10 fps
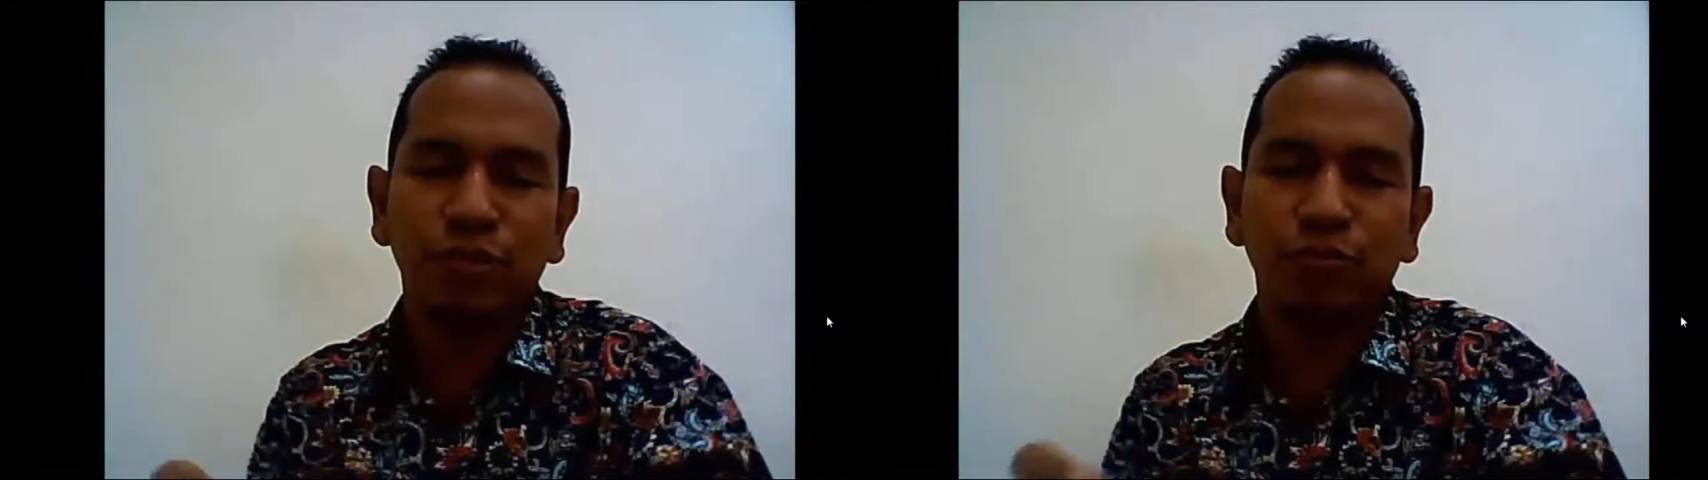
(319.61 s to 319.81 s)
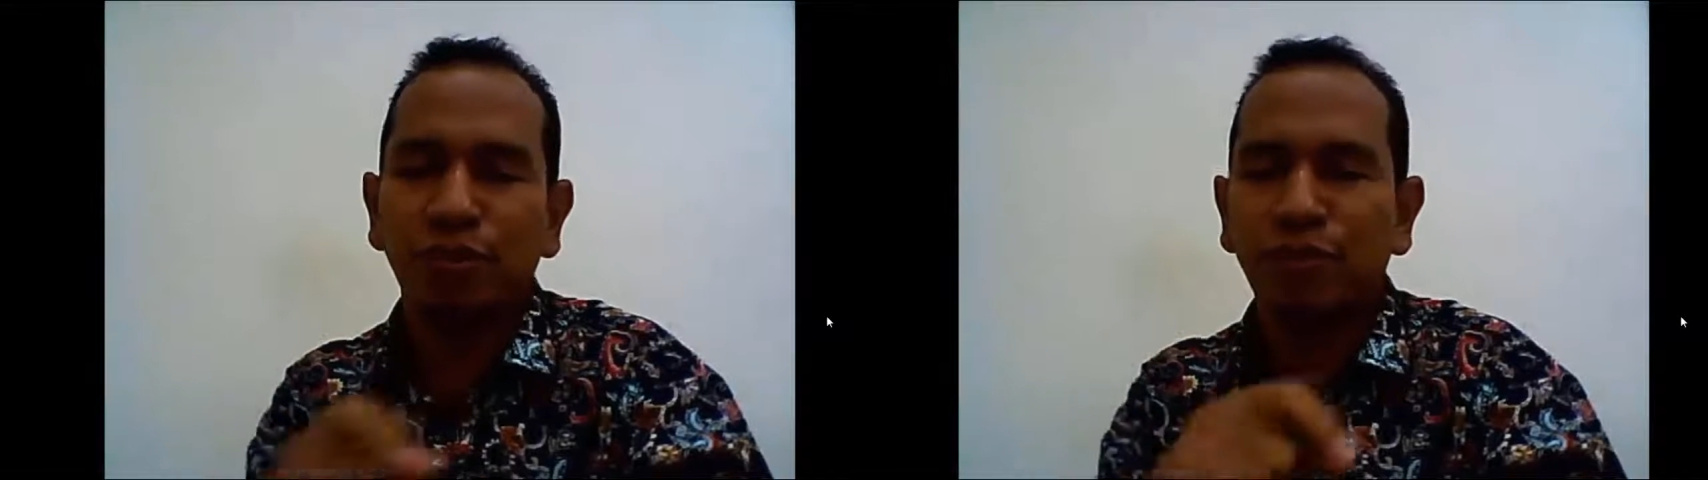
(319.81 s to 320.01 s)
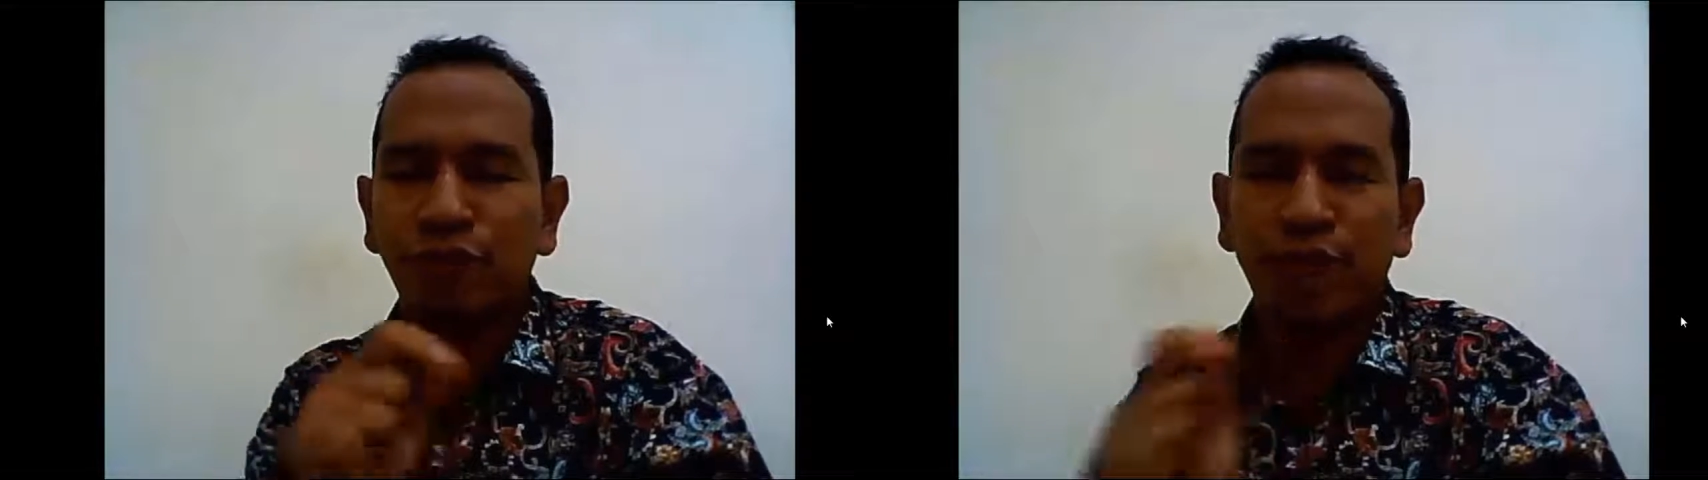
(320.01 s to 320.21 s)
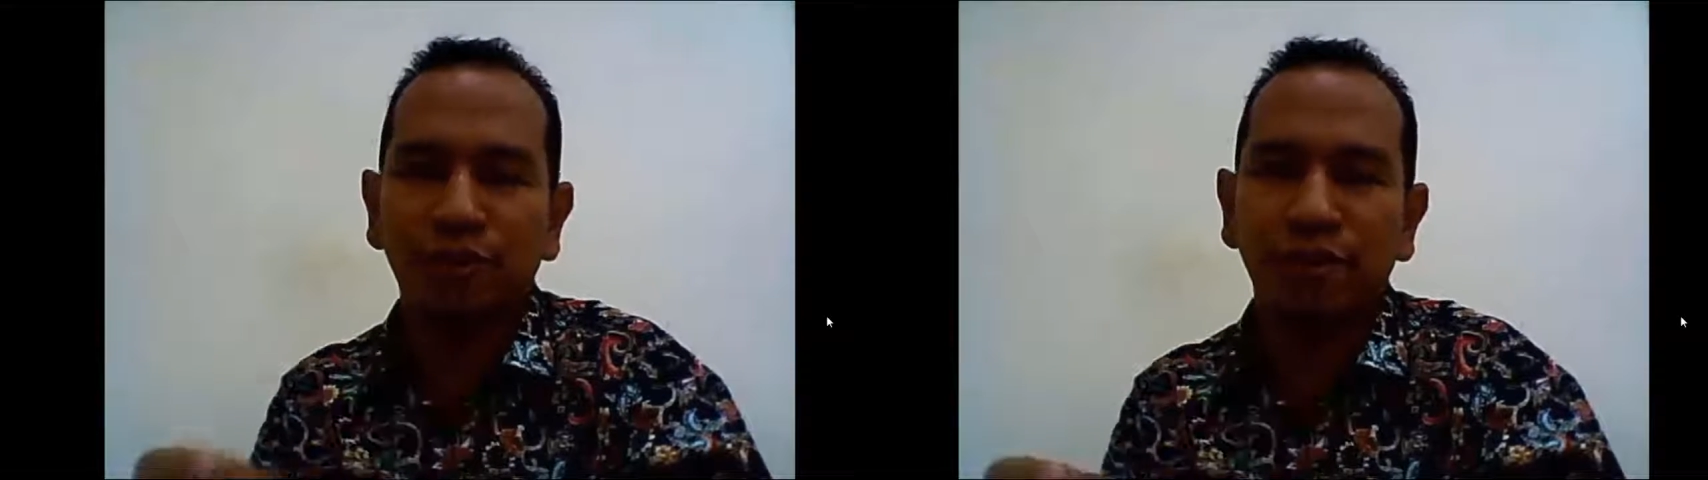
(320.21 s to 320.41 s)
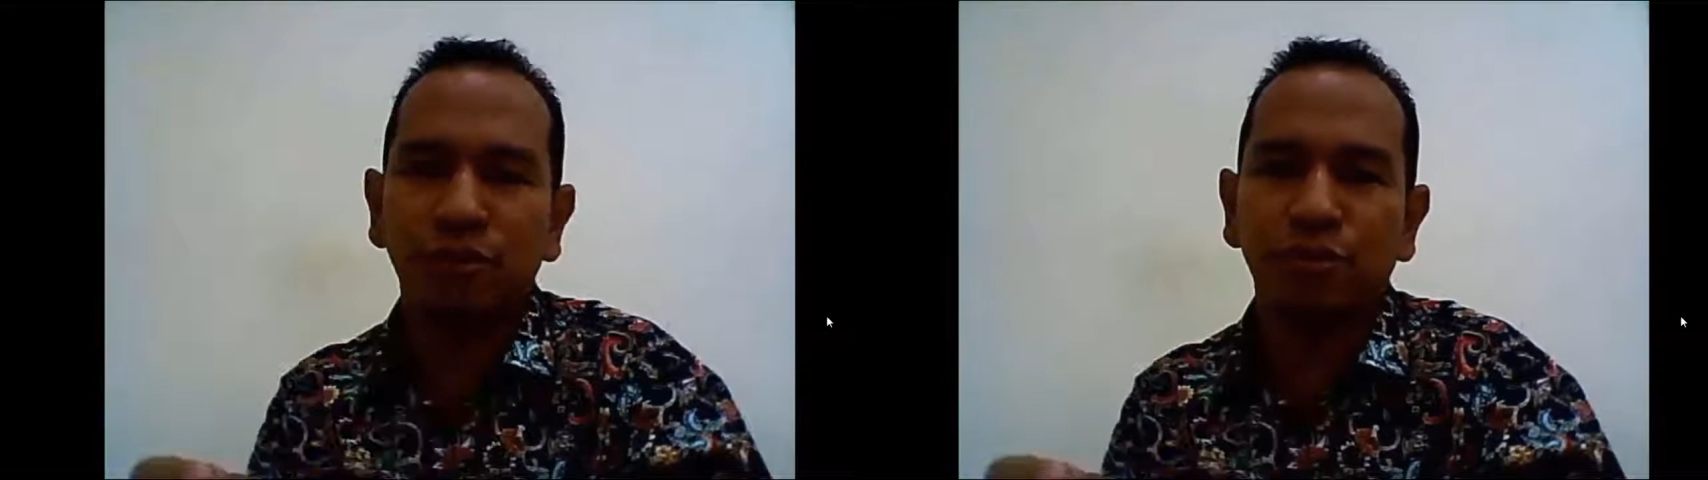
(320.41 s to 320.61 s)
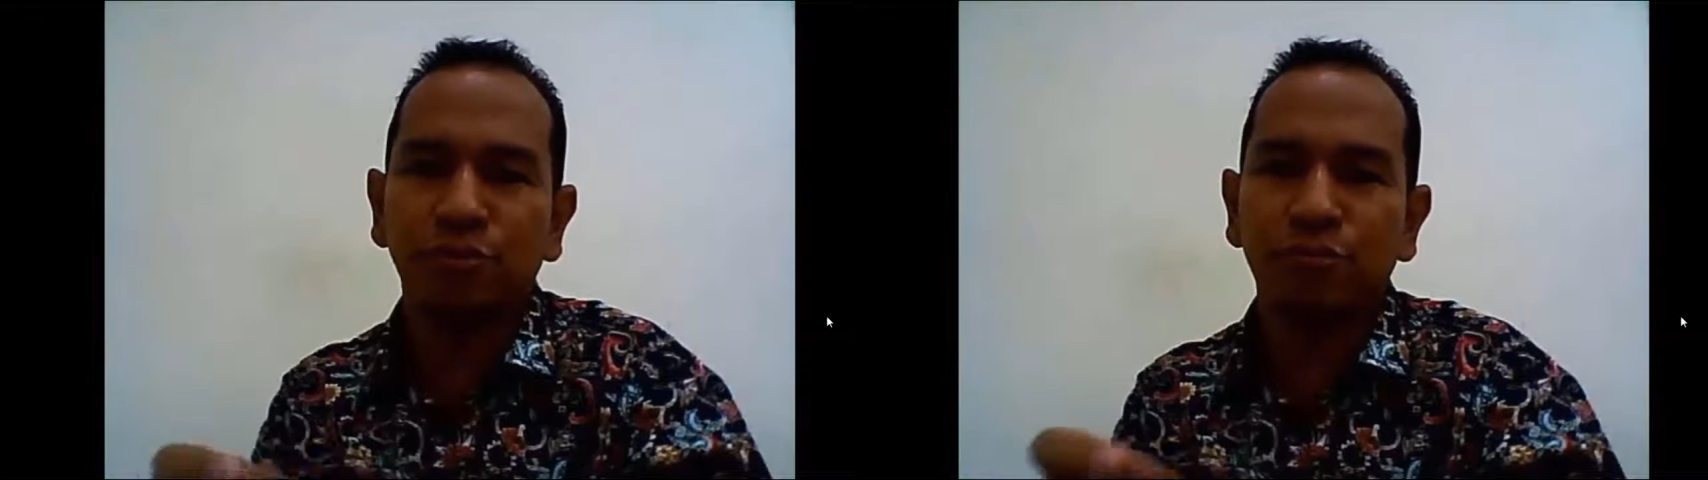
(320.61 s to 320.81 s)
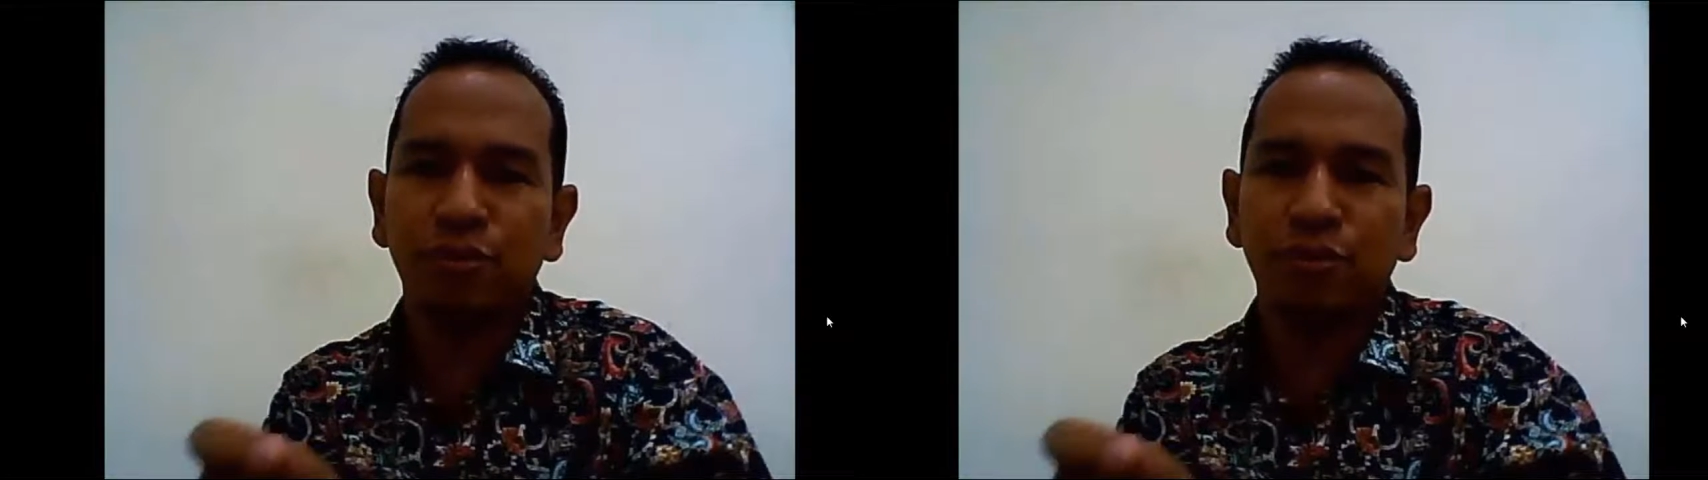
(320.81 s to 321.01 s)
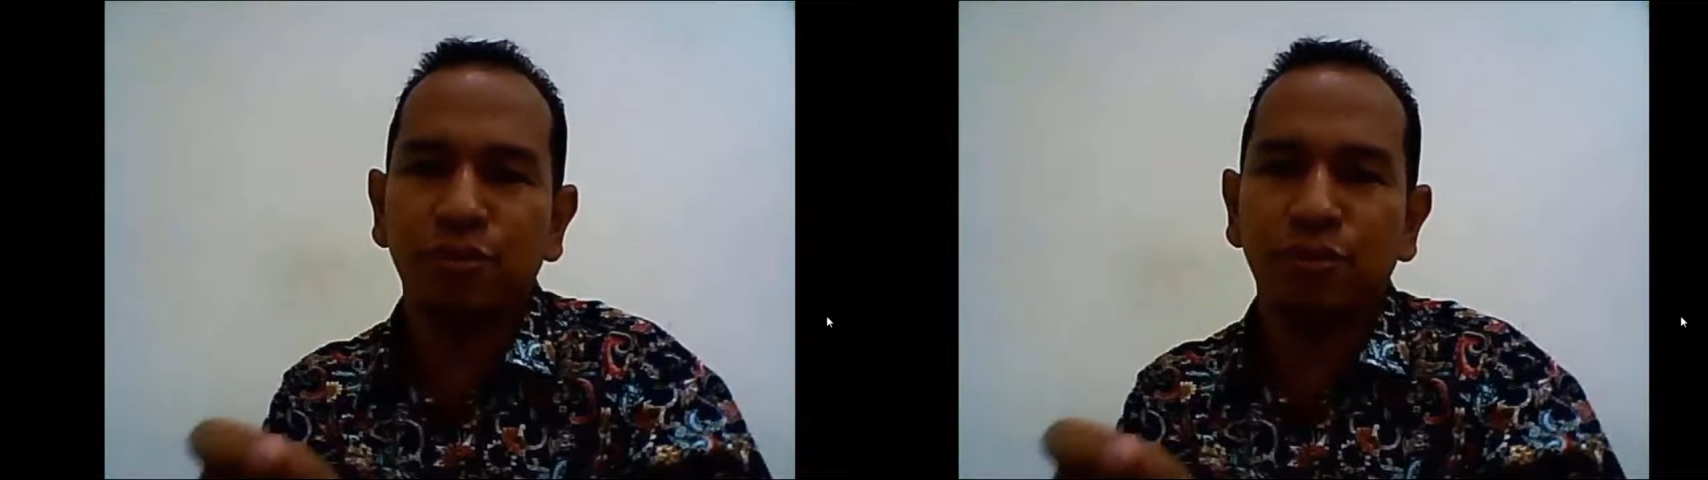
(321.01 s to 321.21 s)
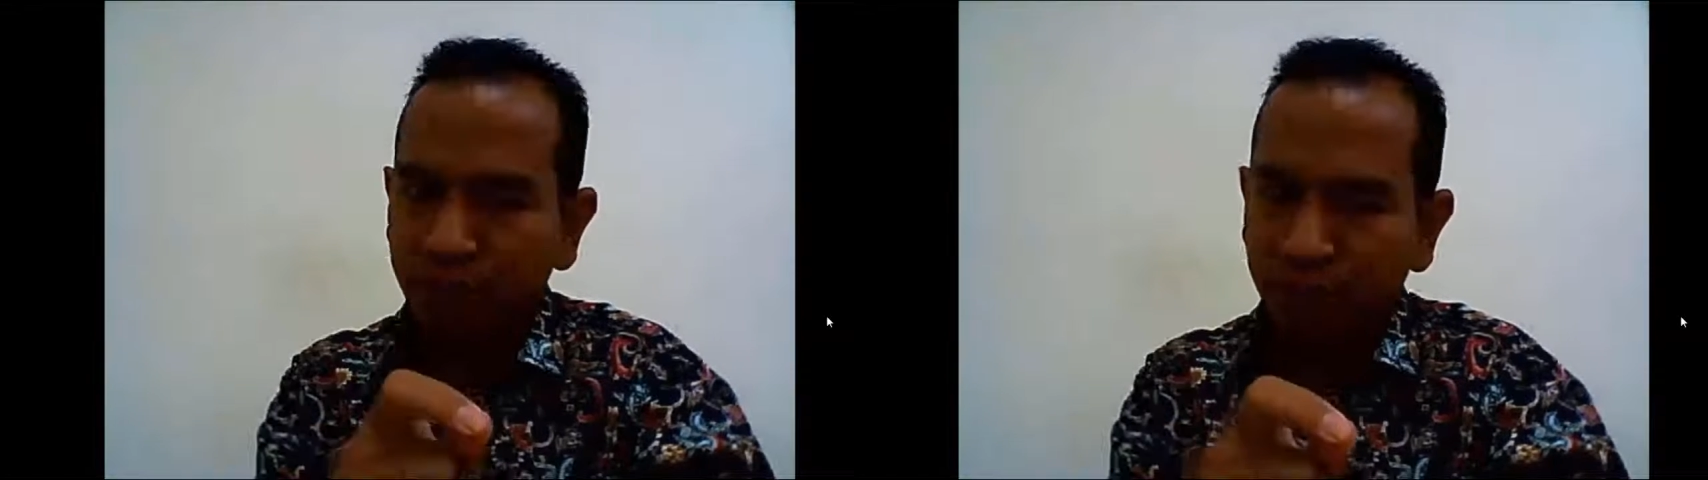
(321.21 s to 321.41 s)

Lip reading: could be varied, could be